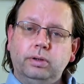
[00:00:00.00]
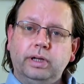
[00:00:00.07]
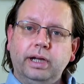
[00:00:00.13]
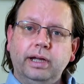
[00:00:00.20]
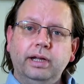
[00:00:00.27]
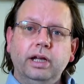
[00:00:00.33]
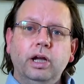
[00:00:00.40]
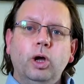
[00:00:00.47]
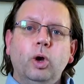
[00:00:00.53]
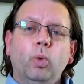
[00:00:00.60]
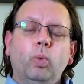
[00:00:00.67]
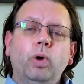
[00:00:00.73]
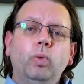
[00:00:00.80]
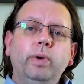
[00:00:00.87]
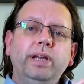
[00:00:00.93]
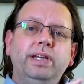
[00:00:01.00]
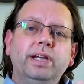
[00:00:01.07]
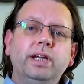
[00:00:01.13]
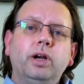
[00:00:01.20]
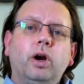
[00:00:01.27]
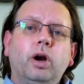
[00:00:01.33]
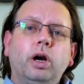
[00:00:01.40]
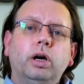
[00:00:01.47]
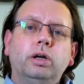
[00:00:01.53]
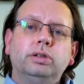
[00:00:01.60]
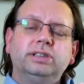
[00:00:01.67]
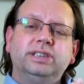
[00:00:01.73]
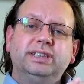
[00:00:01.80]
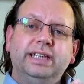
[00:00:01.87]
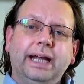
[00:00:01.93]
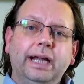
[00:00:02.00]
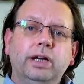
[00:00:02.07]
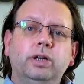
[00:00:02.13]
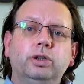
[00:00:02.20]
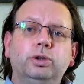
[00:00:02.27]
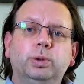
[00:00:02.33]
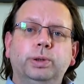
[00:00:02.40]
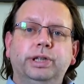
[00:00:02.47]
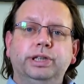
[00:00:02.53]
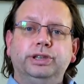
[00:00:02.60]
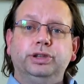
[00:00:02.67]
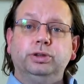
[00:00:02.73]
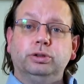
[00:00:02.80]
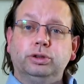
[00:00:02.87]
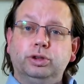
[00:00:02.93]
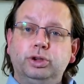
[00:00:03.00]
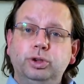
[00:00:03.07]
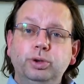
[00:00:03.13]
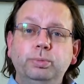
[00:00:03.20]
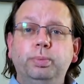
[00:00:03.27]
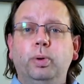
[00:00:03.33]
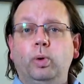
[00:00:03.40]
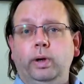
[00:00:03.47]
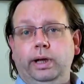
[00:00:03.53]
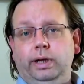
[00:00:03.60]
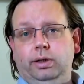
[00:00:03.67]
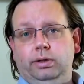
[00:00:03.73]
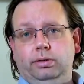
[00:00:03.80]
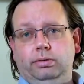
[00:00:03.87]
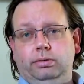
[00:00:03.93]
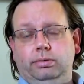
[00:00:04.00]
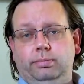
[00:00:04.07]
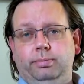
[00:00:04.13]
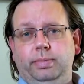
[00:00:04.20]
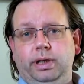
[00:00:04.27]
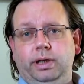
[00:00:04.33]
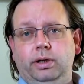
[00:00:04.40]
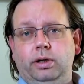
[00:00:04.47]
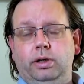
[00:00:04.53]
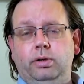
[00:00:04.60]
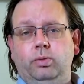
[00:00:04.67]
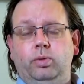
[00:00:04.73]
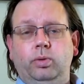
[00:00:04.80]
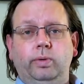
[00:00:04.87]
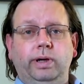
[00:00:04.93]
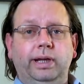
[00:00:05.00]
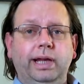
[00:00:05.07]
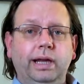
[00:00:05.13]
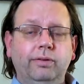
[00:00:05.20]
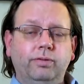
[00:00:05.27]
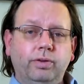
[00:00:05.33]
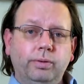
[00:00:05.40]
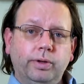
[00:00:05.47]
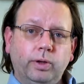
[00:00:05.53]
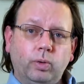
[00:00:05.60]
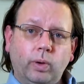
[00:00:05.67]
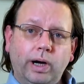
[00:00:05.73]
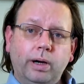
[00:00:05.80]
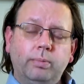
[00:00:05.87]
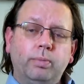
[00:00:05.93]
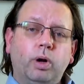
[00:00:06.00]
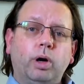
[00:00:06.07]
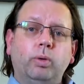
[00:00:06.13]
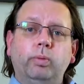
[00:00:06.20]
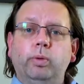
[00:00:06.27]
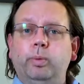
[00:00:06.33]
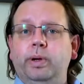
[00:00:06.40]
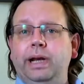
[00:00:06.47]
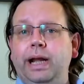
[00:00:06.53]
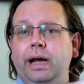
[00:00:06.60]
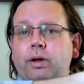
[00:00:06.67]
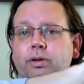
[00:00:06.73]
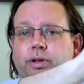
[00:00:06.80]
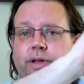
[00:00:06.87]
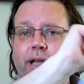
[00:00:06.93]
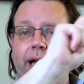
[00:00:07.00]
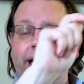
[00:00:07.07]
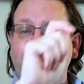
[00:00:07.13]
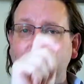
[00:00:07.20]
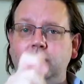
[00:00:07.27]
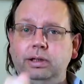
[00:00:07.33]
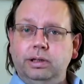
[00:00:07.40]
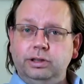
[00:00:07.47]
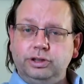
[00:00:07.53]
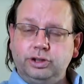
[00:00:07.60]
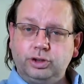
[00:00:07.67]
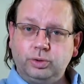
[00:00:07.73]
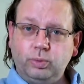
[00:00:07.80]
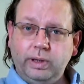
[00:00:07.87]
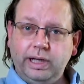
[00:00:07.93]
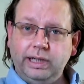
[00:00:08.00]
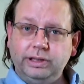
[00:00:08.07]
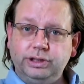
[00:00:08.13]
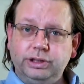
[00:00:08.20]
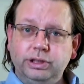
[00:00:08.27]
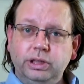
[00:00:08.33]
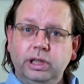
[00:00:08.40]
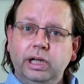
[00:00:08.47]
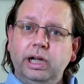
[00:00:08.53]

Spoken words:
Okay. When we did our standard traditional 2-point meter, where we came from the ground bar, we went out to that switch.